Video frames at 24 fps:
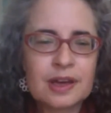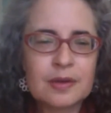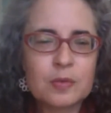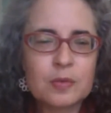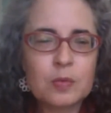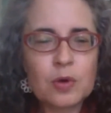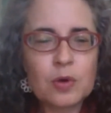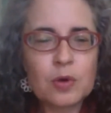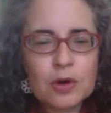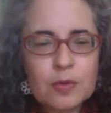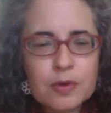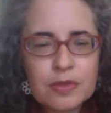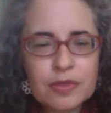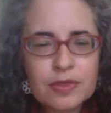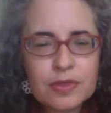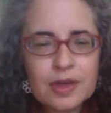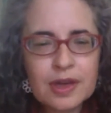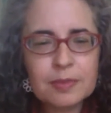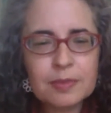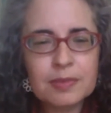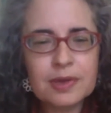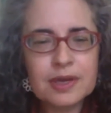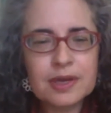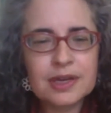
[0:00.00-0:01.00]
work with
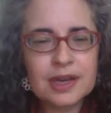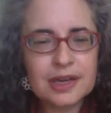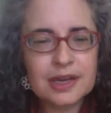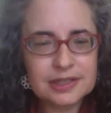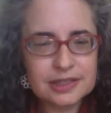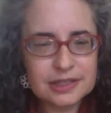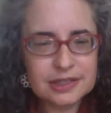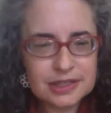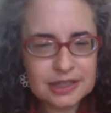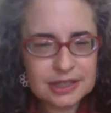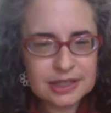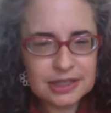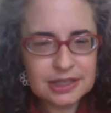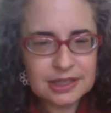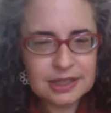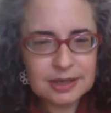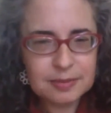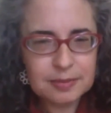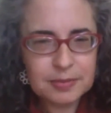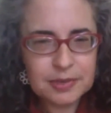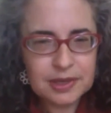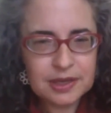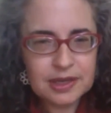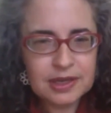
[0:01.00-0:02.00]
them as a
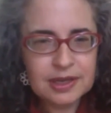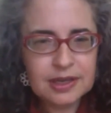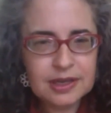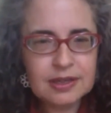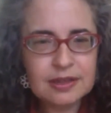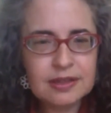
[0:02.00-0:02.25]
team,